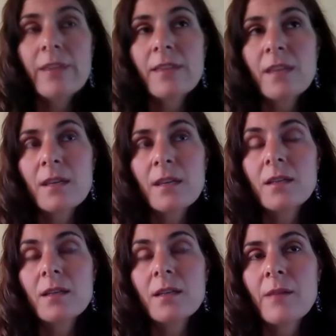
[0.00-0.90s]

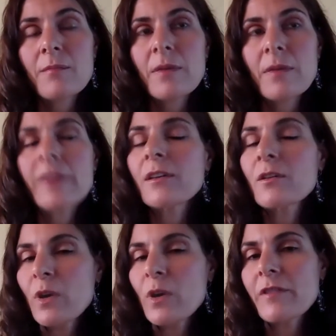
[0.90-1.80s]
think
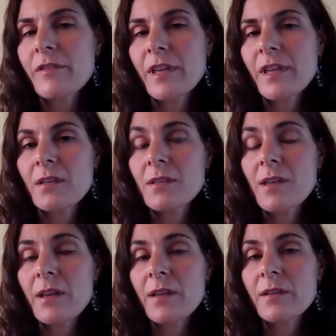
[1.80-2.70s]
one of the
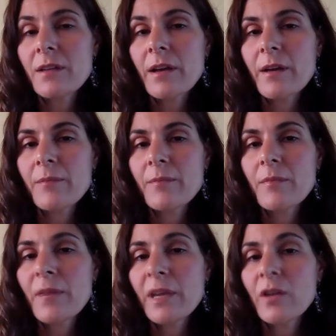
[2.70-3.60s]
things that
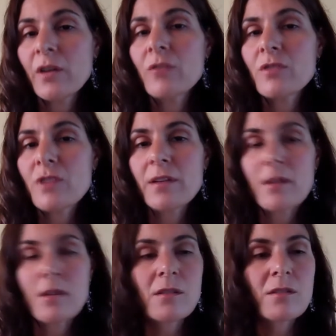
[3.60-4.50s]
my coach
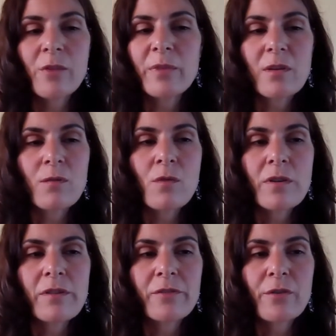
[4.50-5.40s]
had also helped me
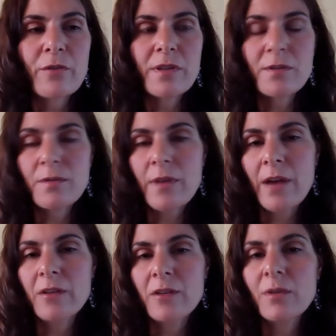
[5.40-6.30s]
work through is
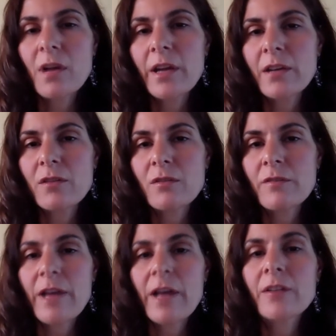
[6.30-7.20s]
how do you align your
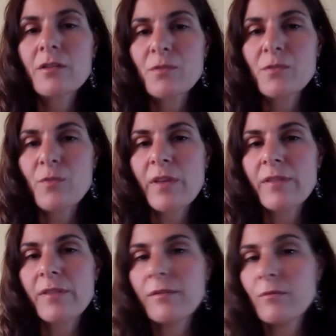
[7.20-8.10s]
values
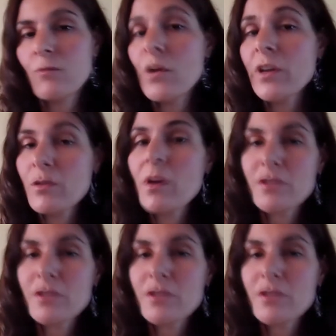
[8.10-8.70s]
with what you are